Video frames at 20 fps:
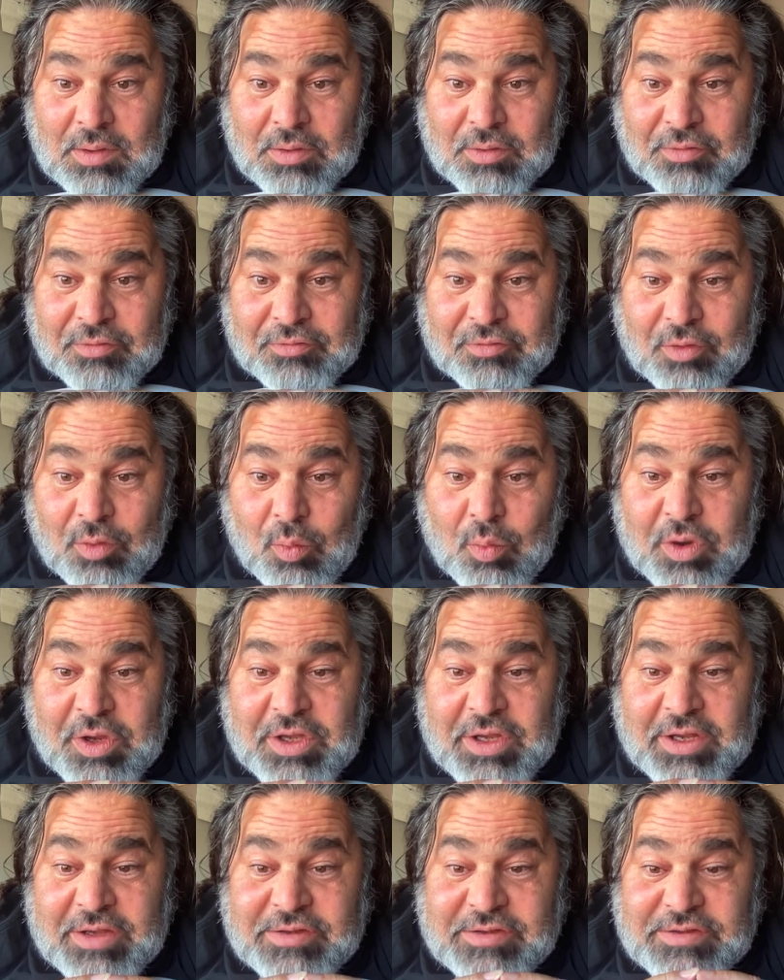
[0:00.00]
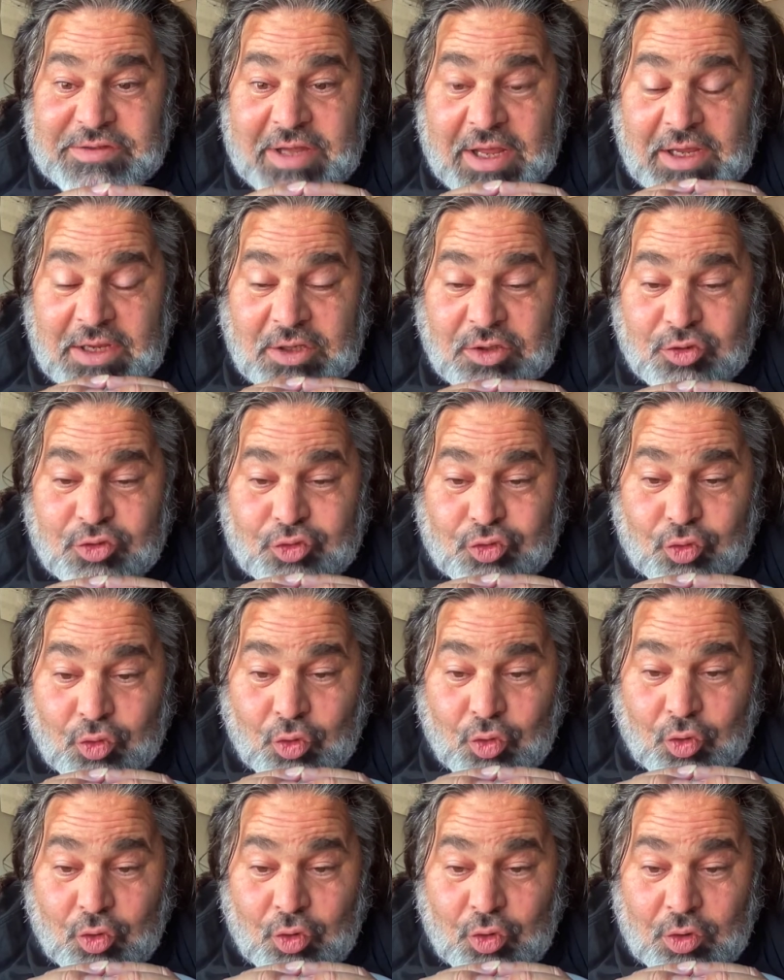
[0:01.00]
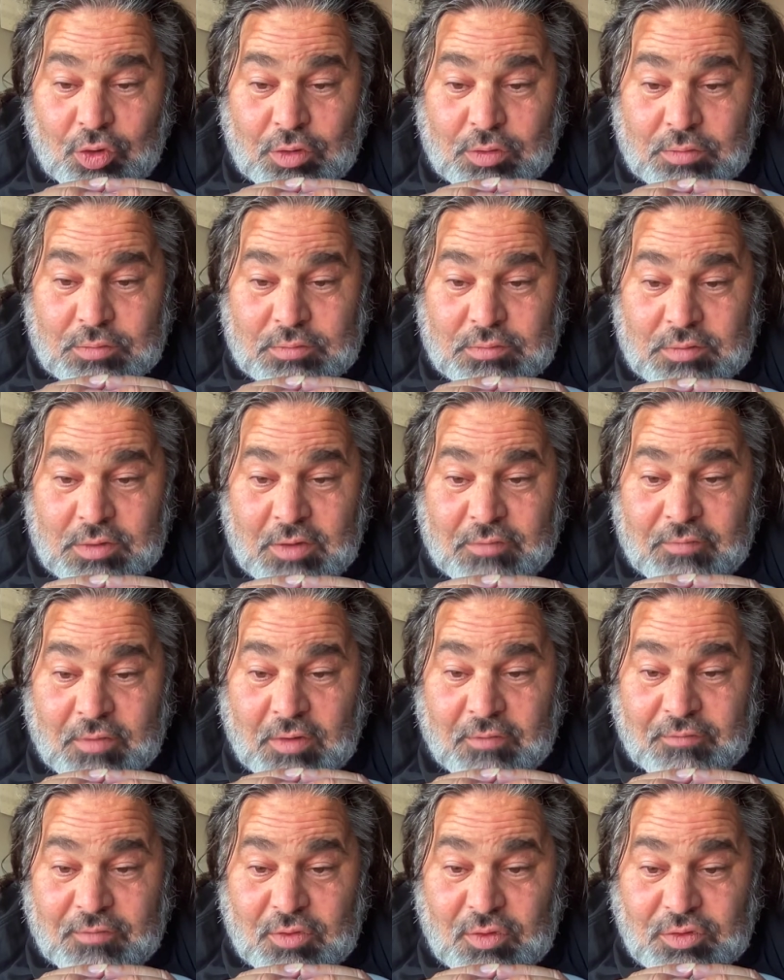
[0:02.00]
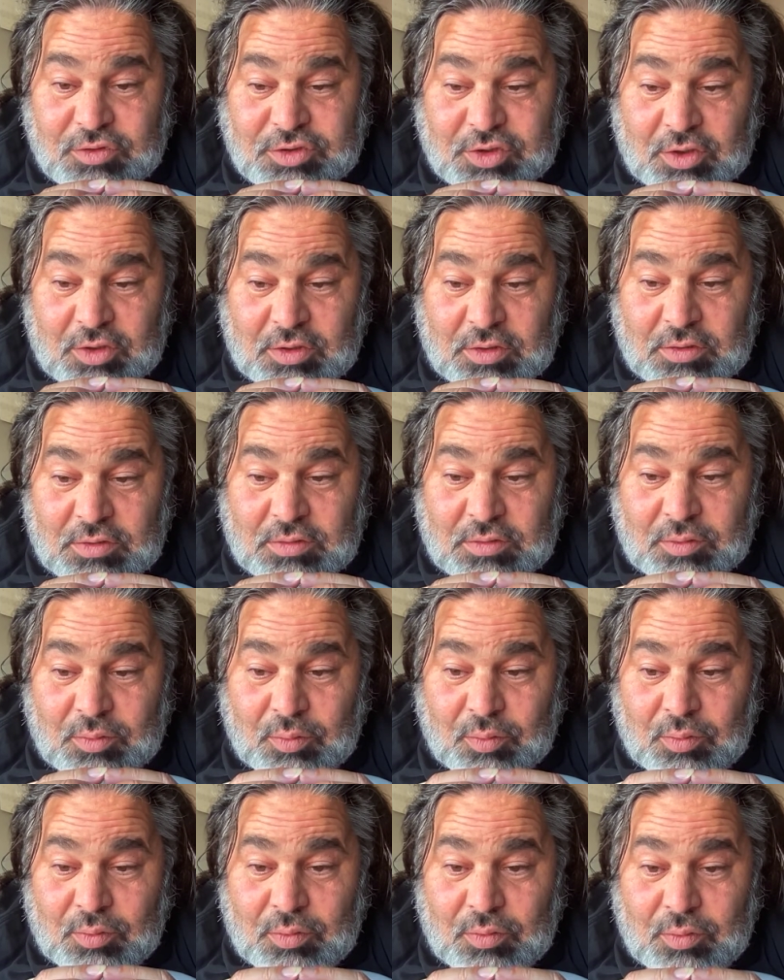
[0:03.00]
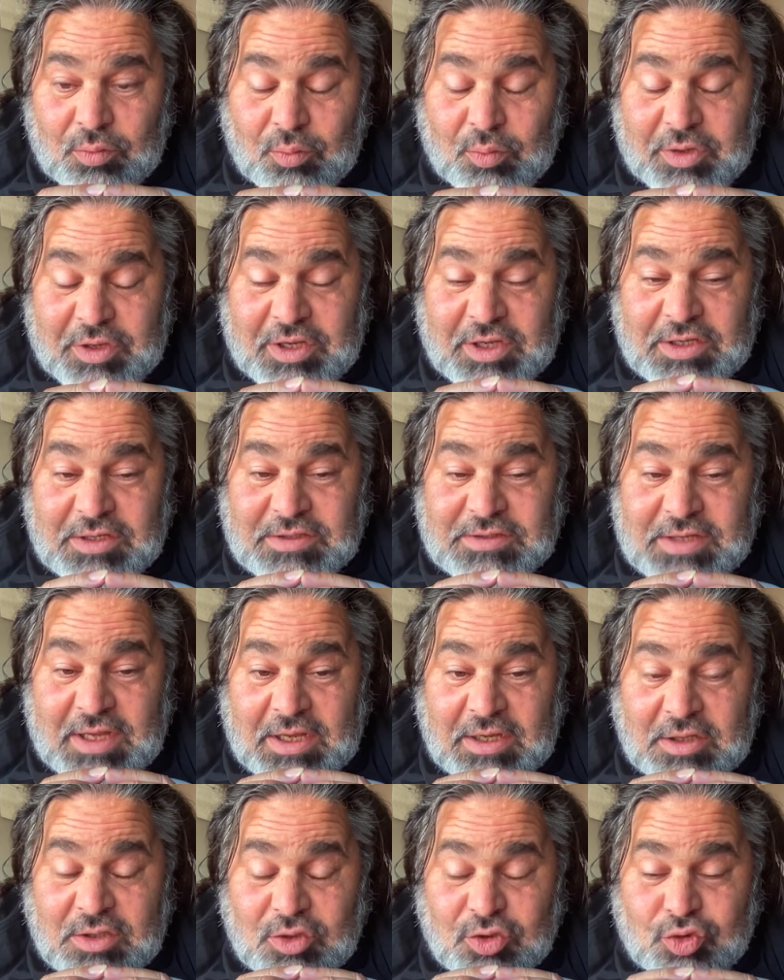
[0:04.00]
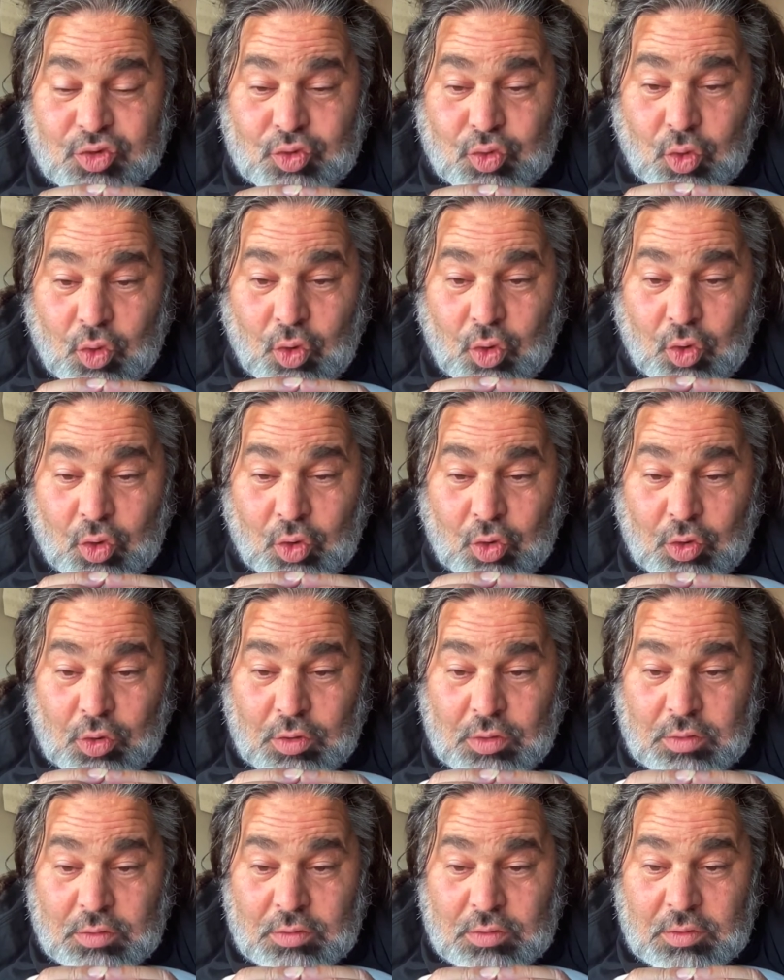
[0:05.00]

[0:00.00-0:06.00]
So we need to take control of our future. We need to take control